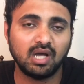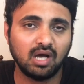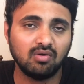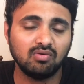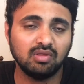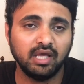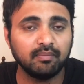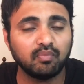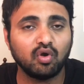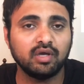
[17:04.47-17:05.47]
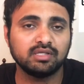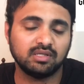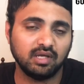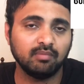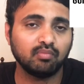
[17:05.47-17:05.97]
Now the
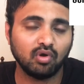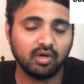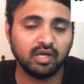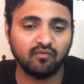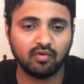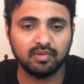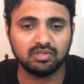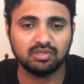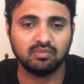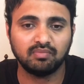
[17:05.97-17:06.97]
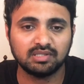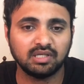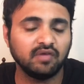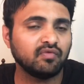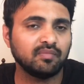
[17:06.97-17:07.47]
employee information,
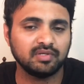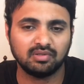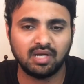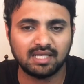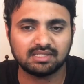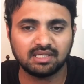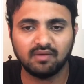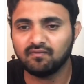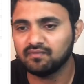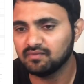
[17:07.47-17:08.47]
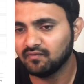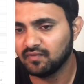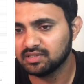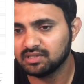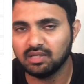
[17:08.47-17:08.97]
personal information, last name,
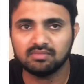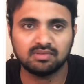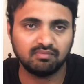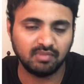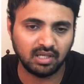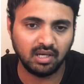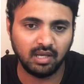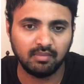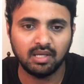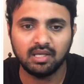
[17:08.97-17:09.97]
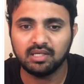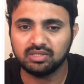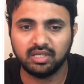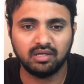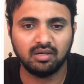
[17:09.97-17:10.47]
first name, middle name,
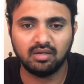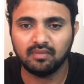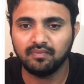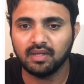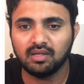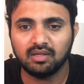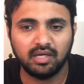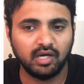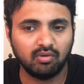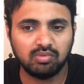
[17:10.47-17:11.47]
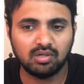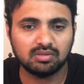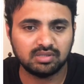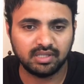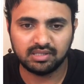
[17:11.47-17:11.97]
gender, date of
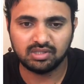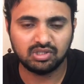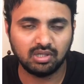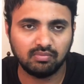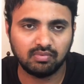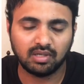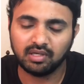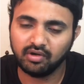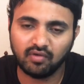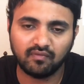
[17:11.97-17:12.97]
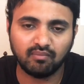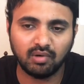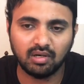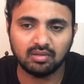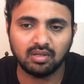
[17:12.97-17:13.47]
birth, citizenship, country of
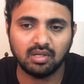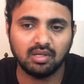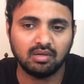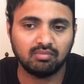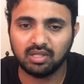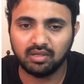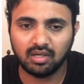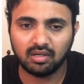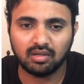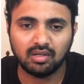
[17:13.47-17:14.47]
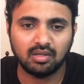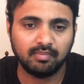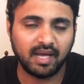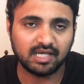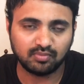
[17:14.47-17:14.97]
birth, mother tongue,
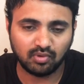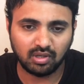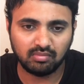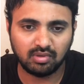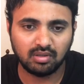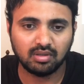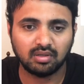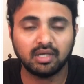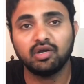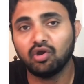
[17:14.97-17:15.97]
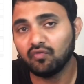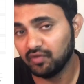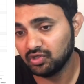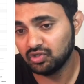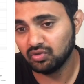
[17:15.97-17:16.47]
passport number, country of
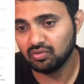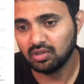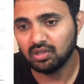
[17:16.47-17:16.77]
issue